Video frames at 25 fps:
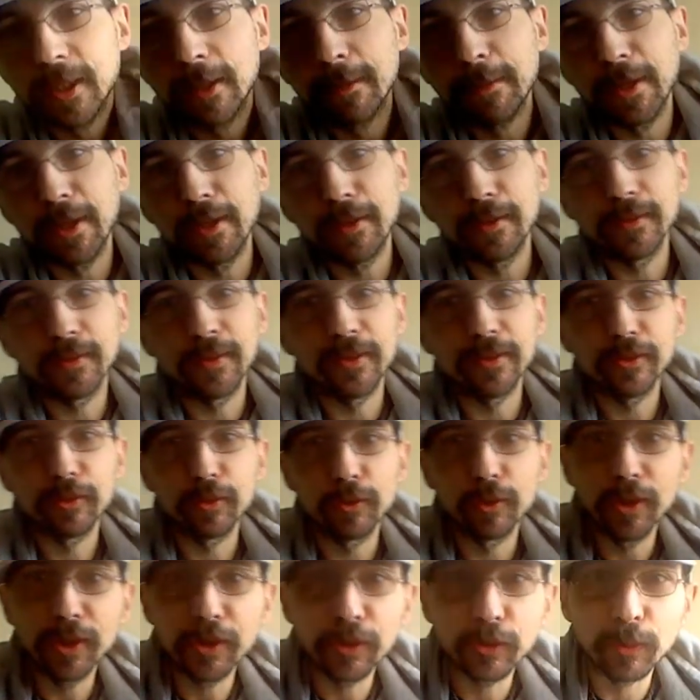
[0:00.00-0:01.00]
Check them out.
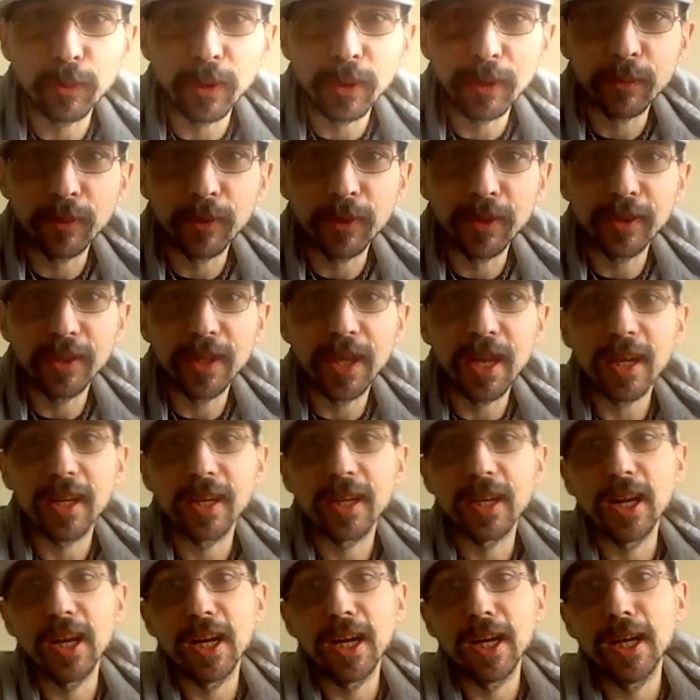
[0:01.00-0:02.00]

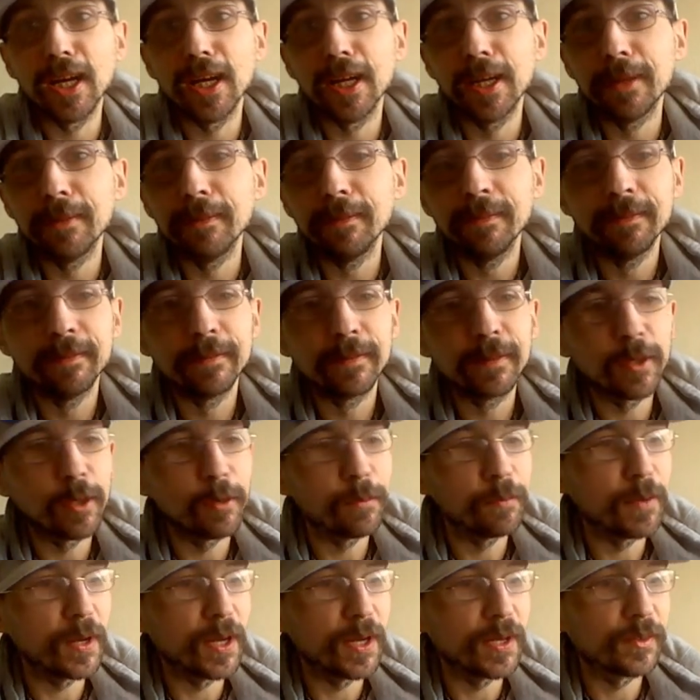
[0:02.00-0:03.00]
Century21.com.
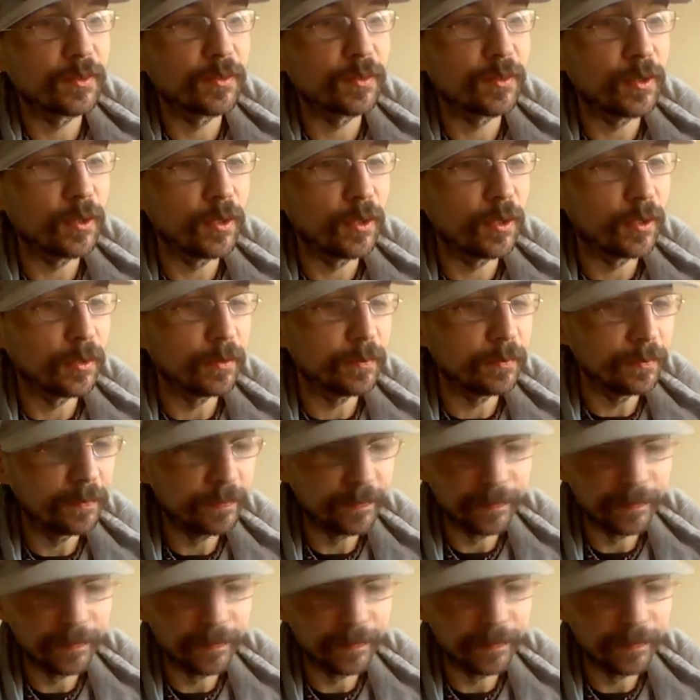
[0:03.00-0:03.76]
Go buy some.